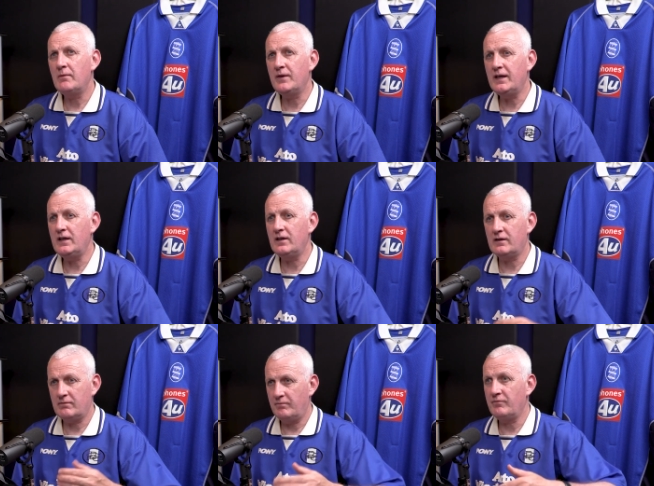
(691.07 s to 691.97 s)

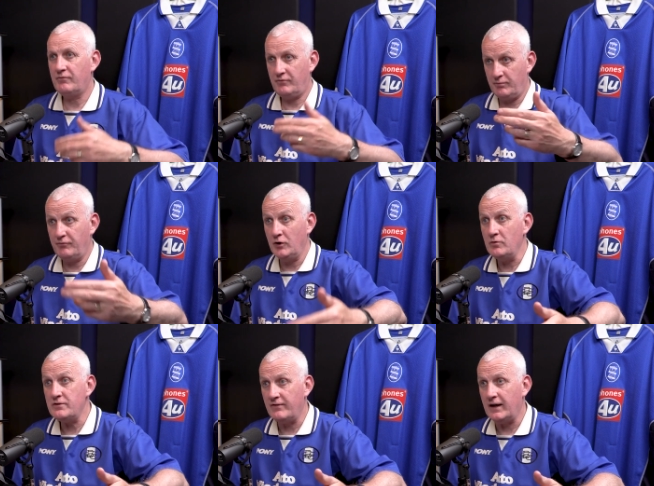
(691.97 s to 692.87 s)
his
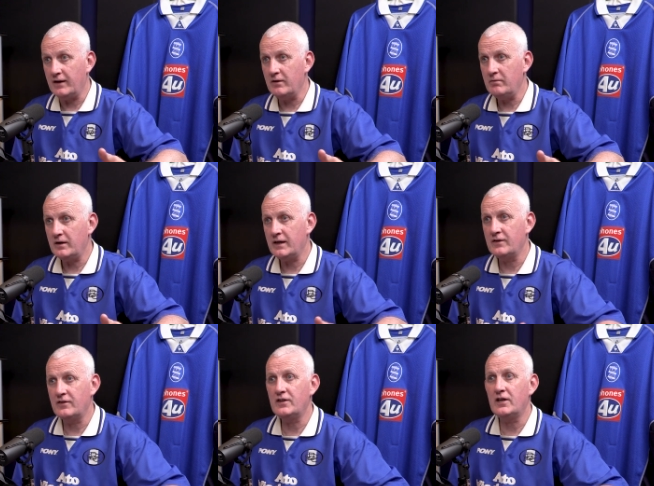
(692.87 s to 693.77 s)
future value
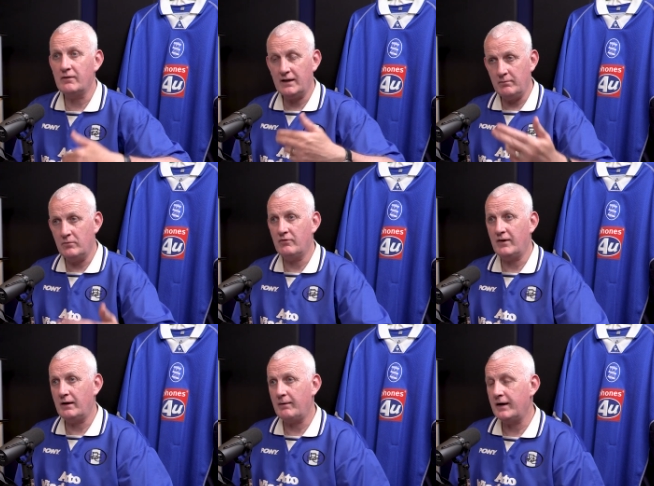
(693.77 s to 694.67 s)
and getting more
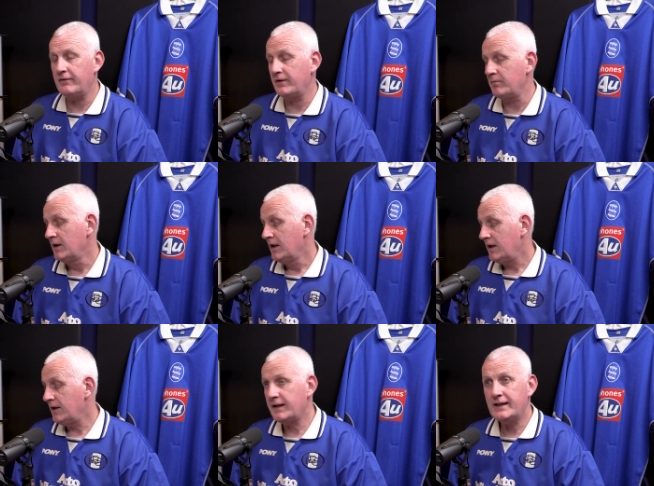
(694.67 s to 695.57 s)
value out of him,
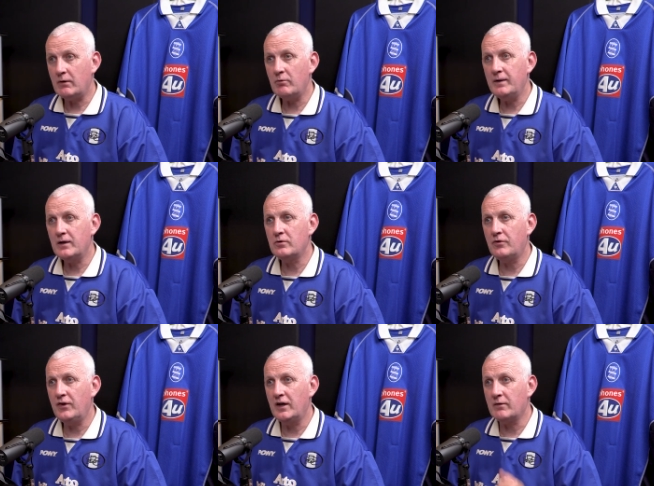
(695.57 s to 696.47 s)
then that would be a
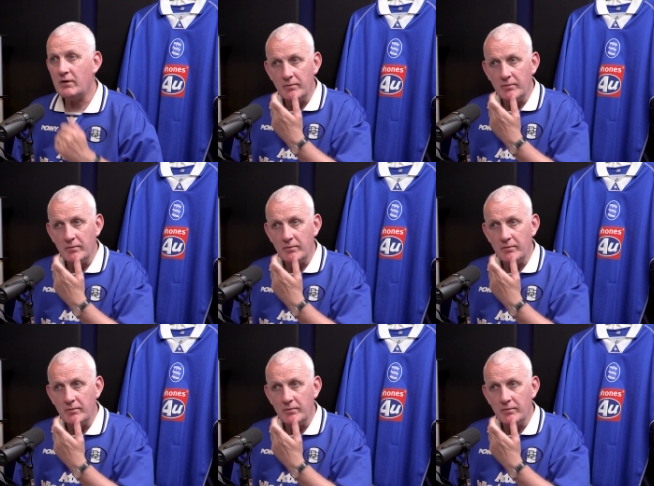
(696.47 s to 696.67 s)
good thing as well.